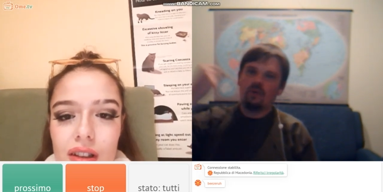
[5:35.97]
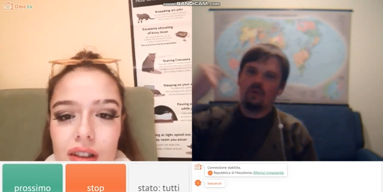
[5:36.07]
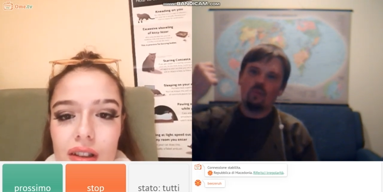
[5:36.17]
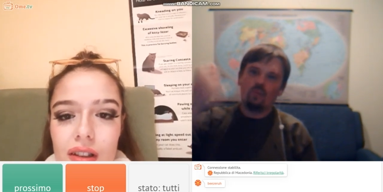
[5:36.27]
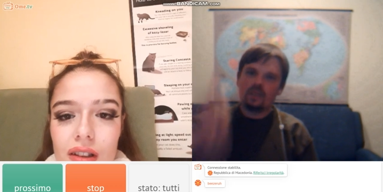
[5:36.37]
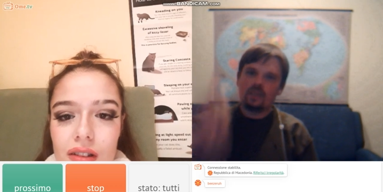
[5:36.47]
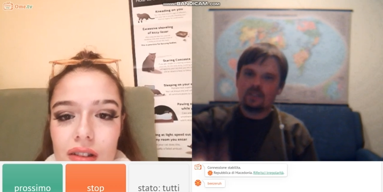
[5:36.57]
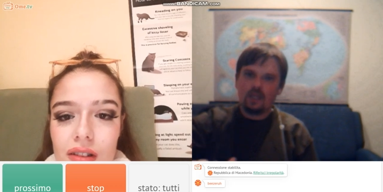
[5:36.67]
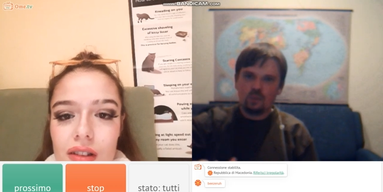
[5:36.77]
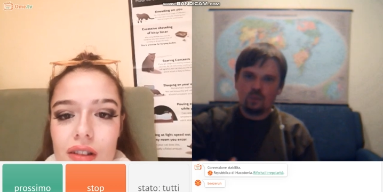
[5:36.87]
Speaker 1: what
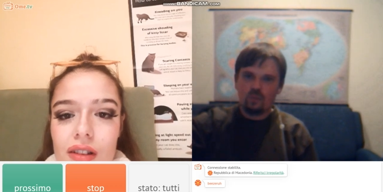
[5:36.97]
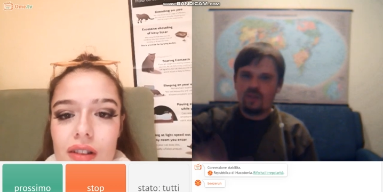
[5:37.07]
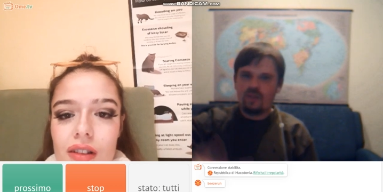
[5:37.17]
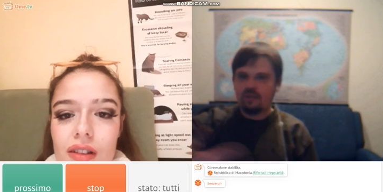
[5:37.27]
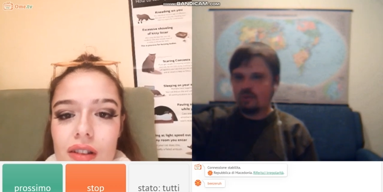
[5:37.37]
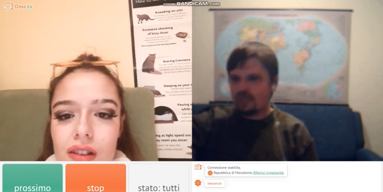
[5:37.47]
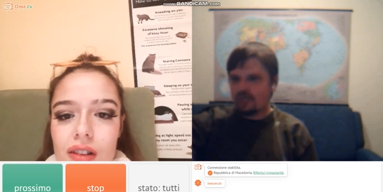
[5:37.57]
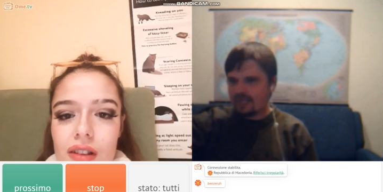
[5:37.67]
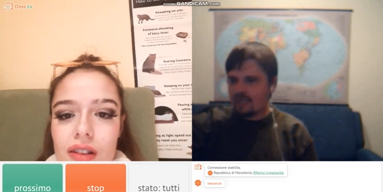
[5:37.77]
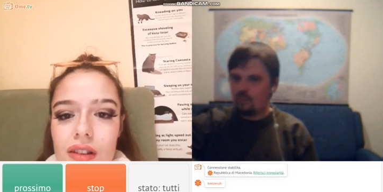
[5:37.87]
kind of weather do they
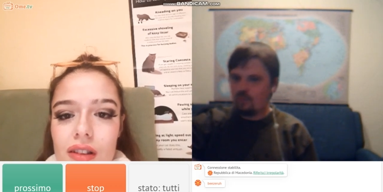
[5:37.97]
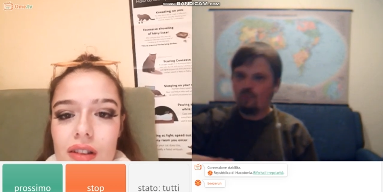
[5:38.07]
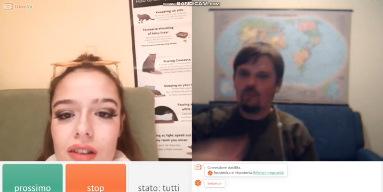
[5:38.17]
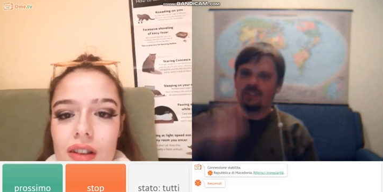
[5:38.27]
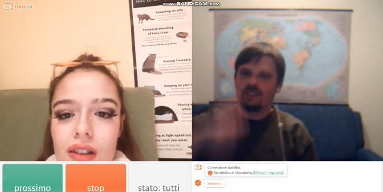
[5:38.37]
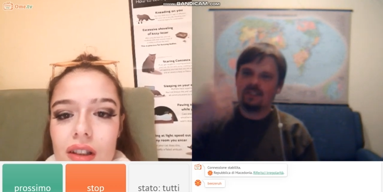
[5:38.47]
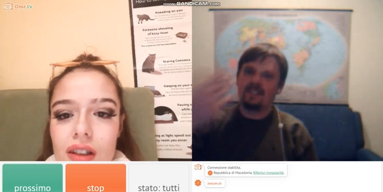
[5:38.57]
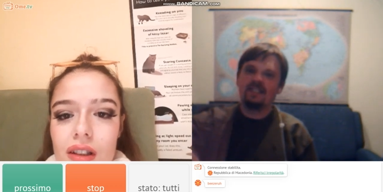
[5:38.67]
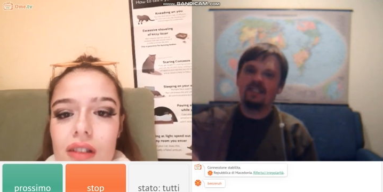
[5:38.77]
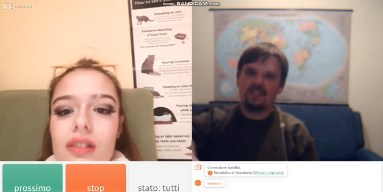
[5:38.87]
have, what's
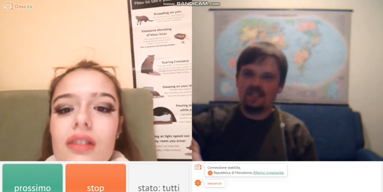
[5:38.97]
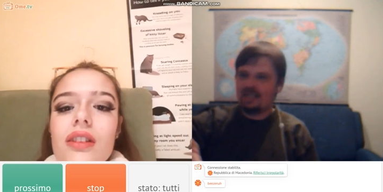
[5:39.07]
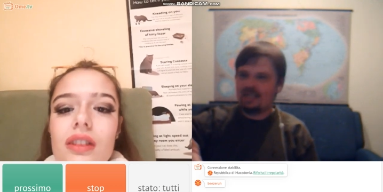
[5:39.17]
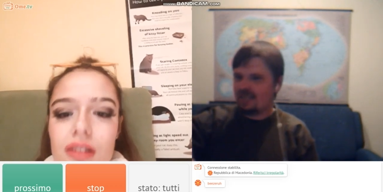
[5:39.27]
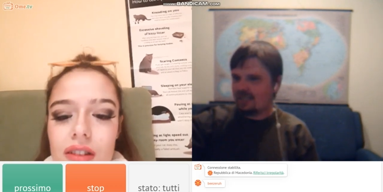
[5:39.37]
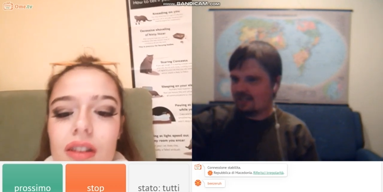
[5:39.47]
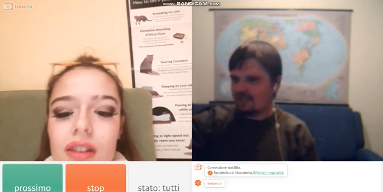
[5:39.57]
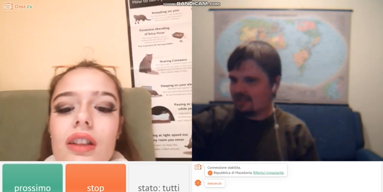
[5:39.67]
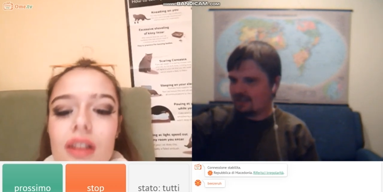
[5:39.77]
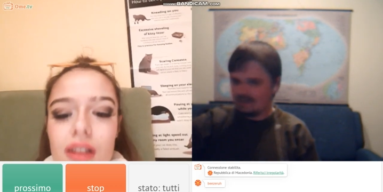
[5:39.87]
interesting in their
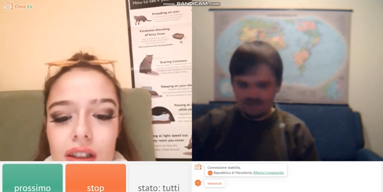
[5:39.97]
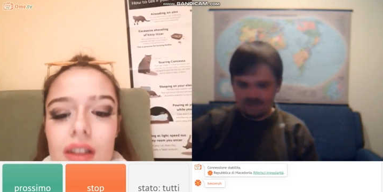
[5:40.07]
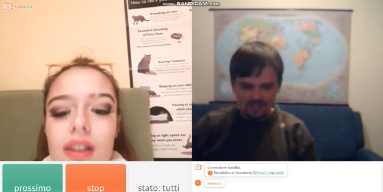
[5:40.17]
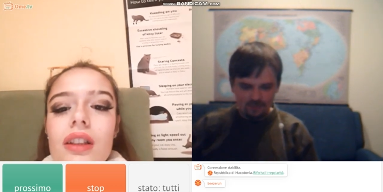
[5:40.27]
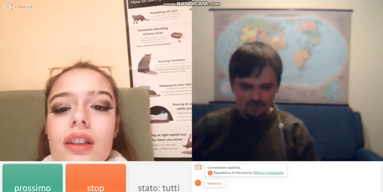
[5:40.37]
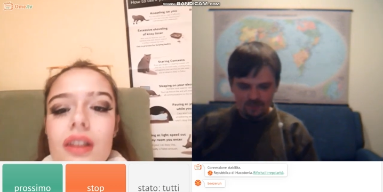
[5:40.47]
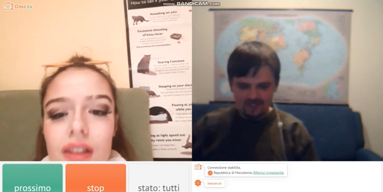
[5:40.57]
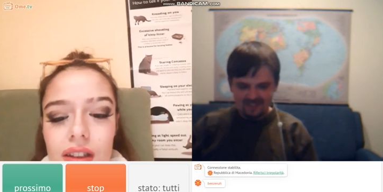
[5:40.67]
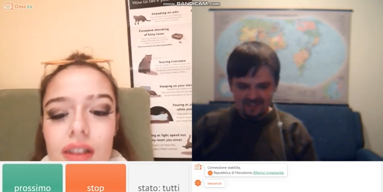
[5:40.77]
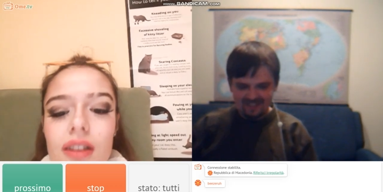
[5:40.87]
uh, towns.
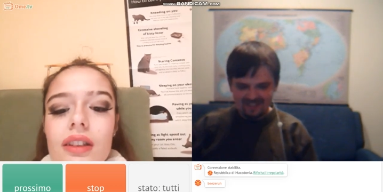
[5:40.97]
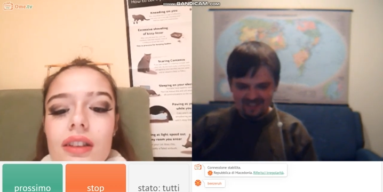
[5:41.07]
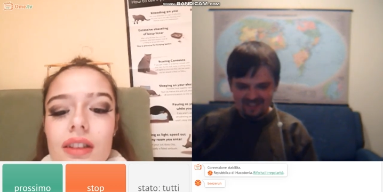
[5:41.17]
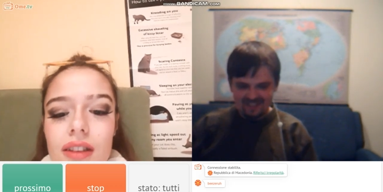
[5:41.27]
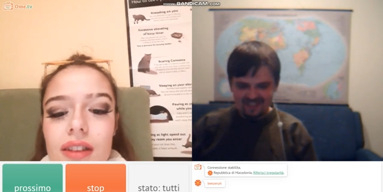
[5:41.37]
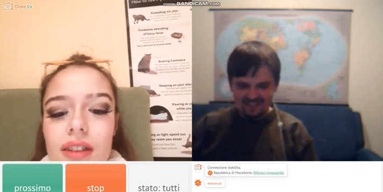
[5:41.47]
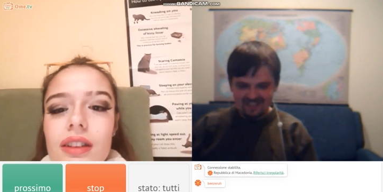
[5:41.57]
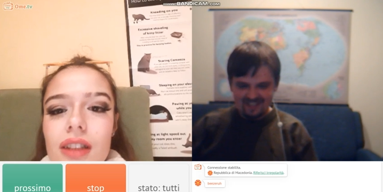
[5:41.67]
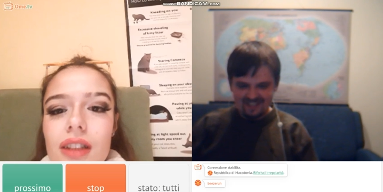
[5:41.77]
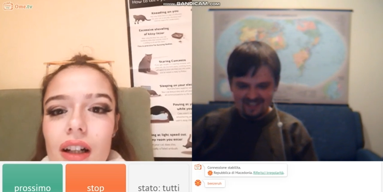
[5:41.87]
Speaker 2: Yeah,
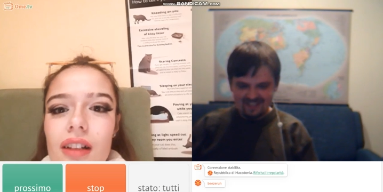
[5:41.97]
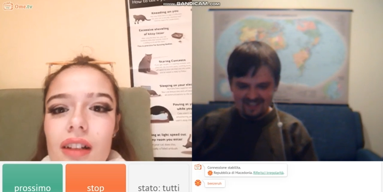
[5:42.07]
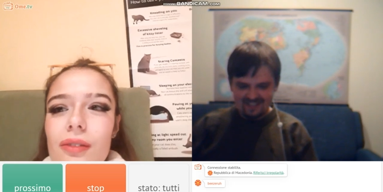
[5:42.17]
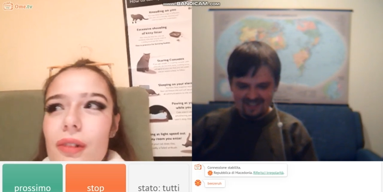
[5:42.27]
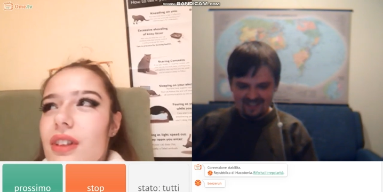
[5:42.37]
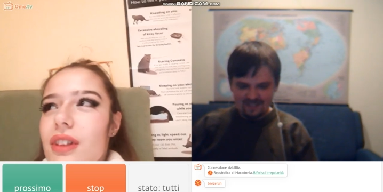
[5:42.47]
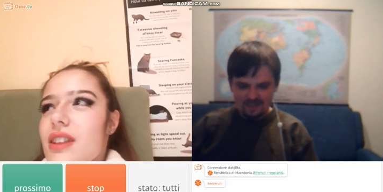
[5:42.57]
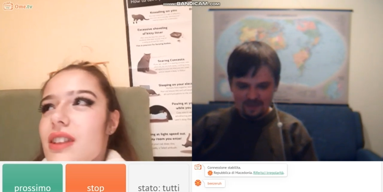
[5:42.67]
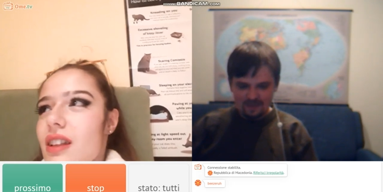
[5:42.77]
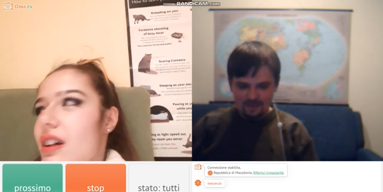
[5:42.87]
well, that's
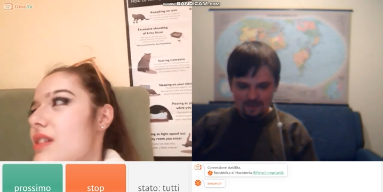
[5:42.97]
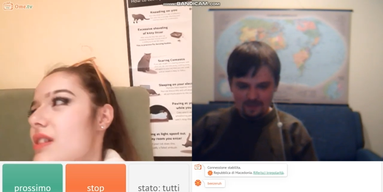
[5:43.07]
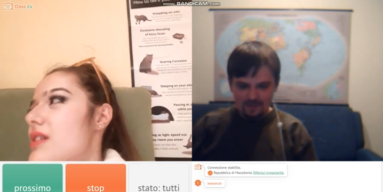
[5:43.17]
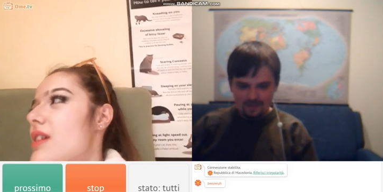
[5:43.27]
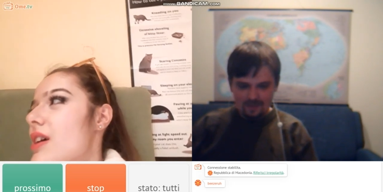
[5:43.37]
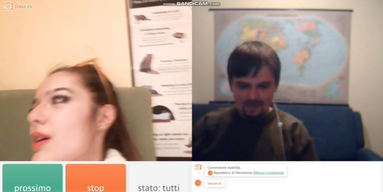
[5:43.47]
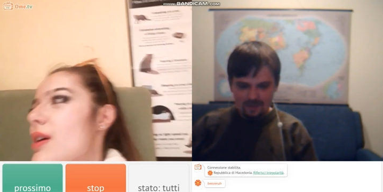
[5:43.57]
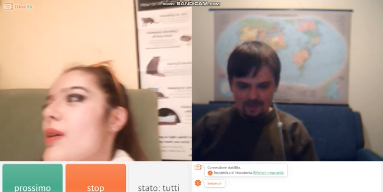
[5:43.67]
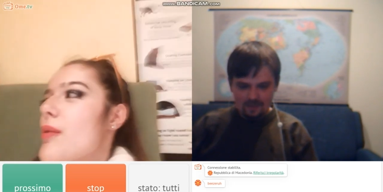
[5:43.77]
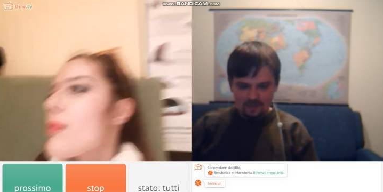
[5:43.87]
nice,
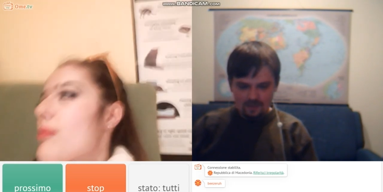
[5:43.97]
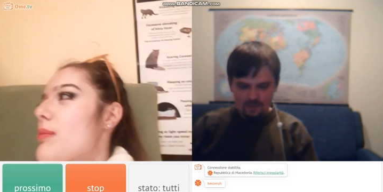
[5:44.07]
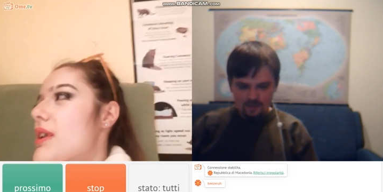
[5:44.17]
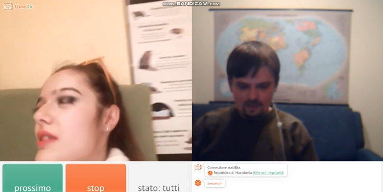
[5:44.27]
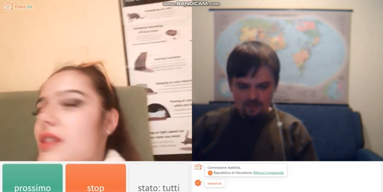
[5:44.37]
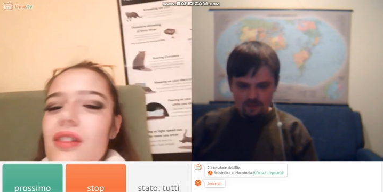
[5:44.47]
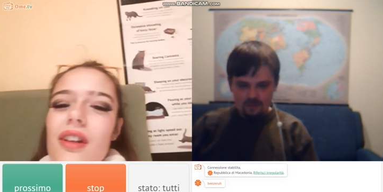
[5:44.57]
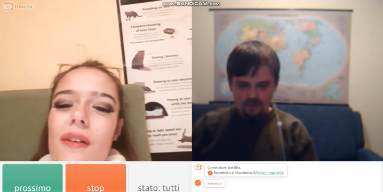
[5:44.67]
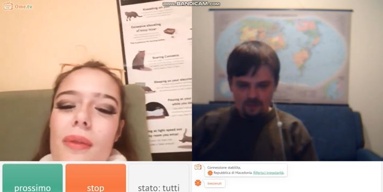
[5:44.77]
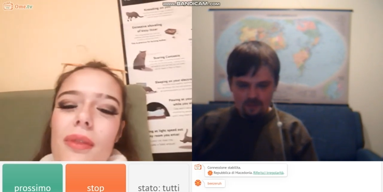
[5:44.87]
but
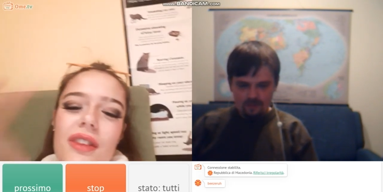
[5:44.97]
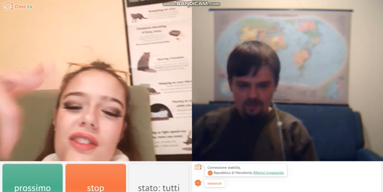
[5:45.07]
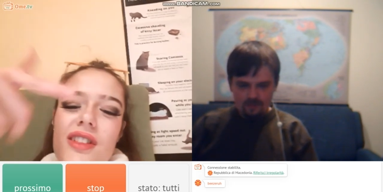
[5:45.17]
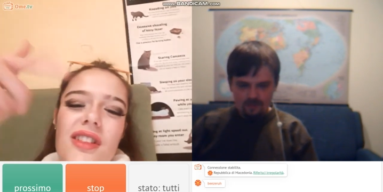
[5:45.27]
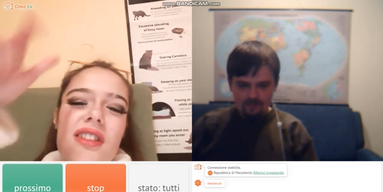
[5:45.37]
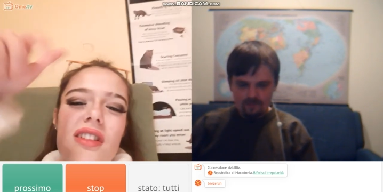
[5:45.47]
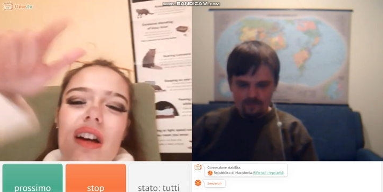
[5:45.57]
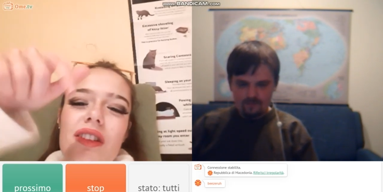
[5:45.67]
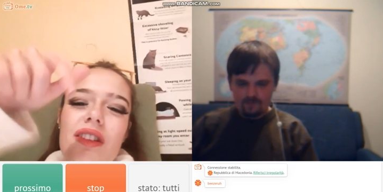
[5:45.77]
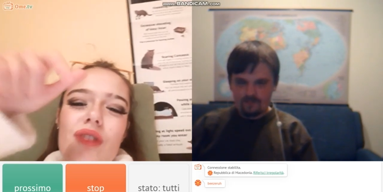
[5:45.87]
this is not
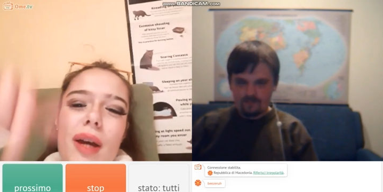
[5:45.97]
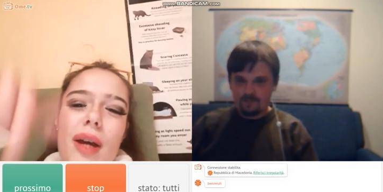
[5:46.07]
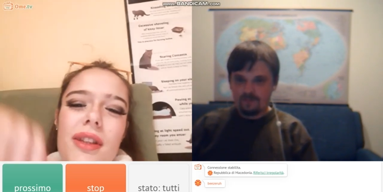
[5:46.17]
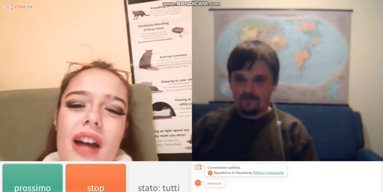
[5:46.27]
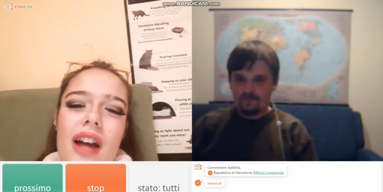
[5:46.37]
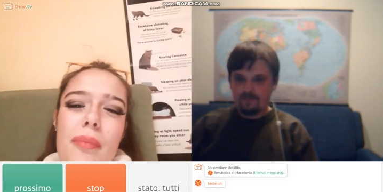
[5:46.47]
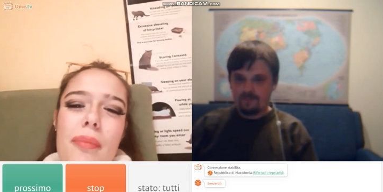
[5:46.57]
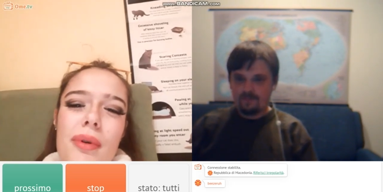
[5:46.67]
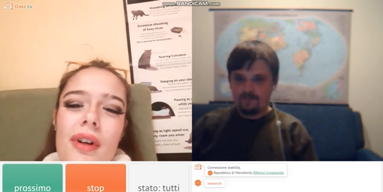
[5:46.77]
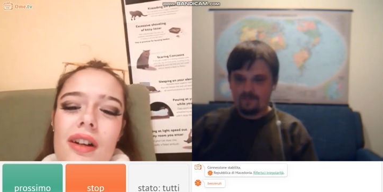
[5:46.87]
the right app
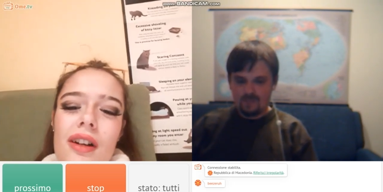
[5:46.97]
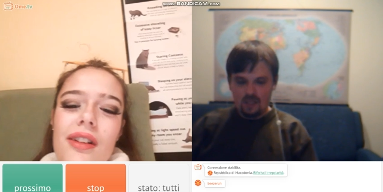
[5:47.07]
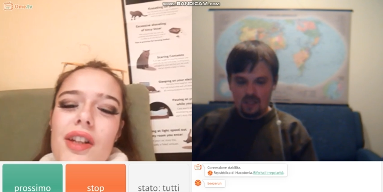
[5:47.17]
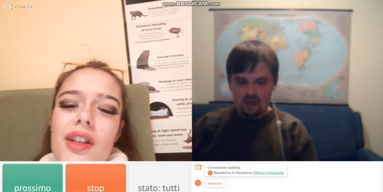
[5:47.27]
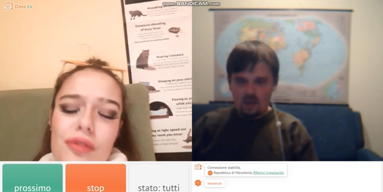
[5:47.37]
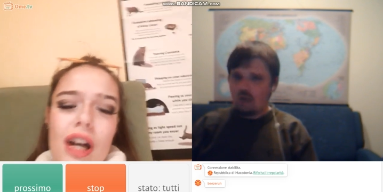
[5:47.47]
if you oh.